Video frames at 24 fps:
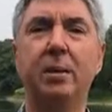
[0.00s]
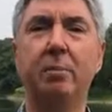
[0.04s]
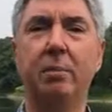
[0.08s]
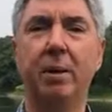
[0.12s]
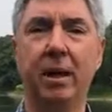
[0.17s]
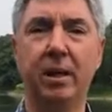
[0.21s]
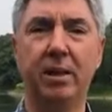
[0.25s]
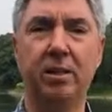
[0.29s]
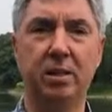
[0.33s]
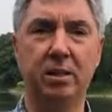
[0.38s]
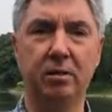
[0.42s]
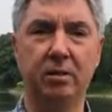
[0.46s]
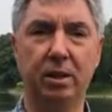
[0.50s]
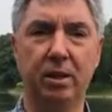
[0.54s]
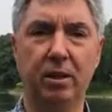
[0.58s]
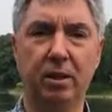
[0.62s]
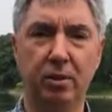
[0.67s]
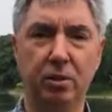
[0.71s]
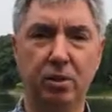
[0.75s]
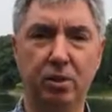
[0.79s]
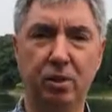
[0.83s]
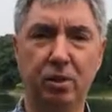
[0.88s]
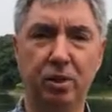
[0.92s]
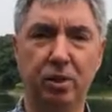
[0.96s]
in the minds of the
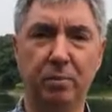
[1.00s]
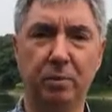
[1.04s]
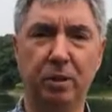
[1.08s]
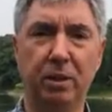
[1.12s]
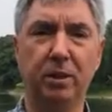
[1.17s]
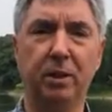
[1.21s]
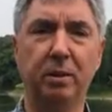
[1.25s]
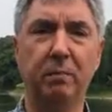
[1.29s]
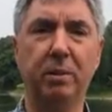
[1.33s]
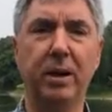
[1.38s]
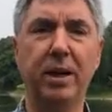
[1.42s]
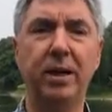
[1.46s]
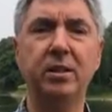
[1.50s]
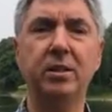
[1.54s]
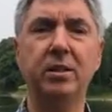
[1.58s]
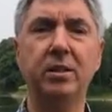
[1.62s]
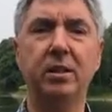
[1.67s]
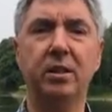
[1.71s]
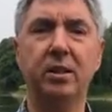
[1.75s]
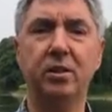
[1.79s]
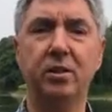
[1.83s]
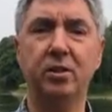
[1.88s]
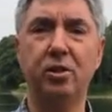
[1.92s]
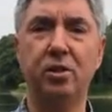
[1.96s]
consumer. The
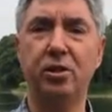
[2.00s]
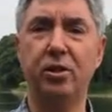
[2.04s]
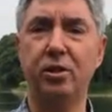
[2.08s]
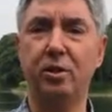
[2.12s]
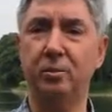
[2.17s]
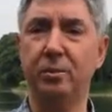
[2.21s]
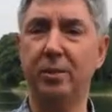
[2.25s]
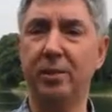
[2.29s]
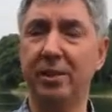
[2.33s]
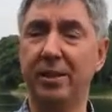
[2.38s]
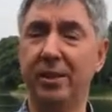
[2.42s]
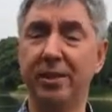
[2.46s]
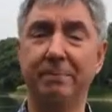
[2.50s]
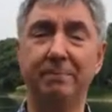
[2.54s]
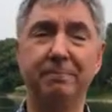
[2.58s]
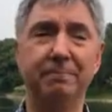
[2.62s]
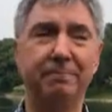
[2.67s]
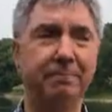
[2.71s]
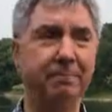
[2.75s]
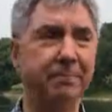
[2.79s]
minds of the consumer is,